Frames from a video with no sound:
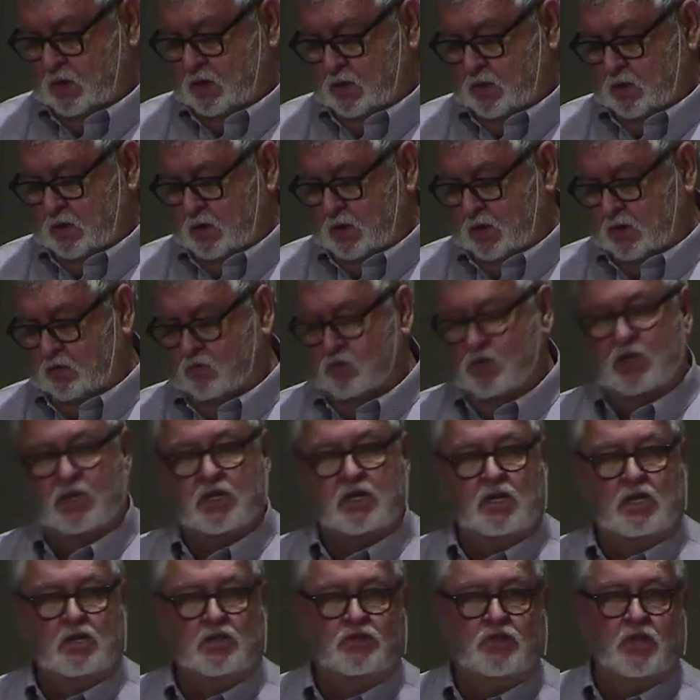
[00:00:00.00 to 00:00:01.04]
And the really
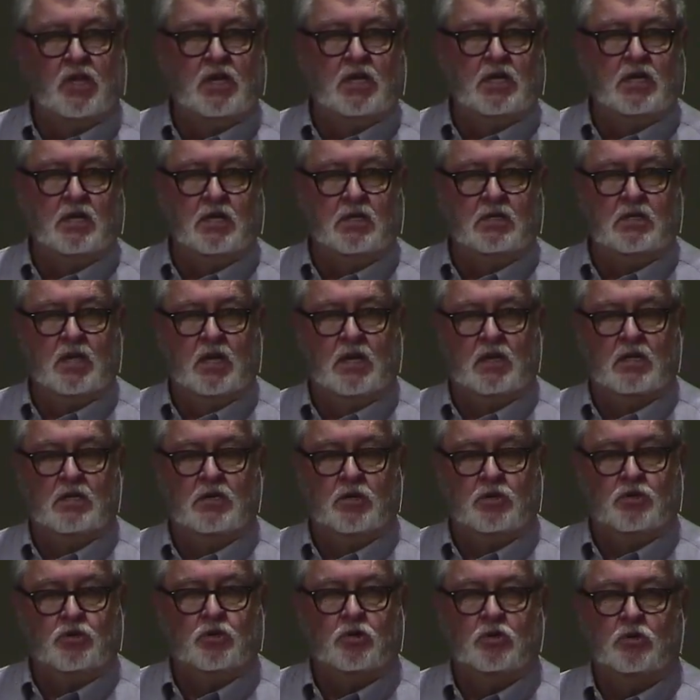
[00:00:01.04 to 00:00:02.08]
neat thing is that in the
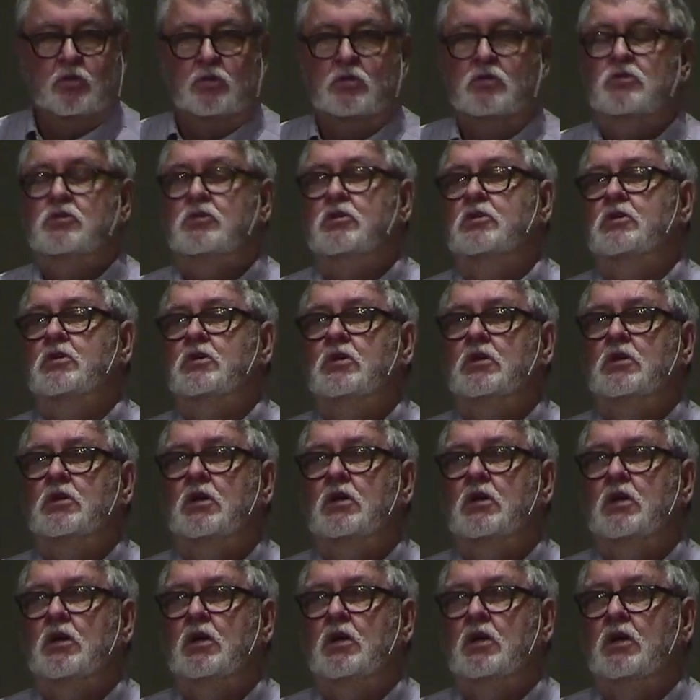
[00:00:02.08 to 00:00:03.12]
church,
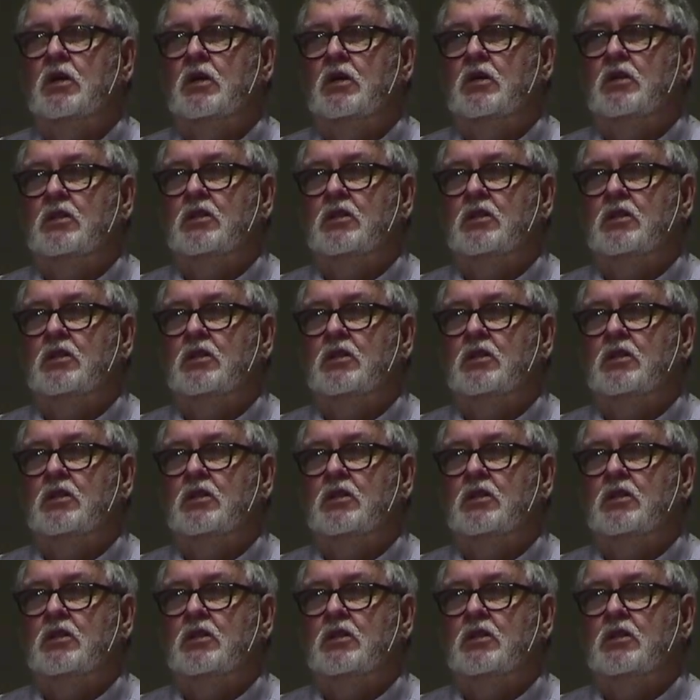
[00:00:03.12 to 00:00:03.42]
the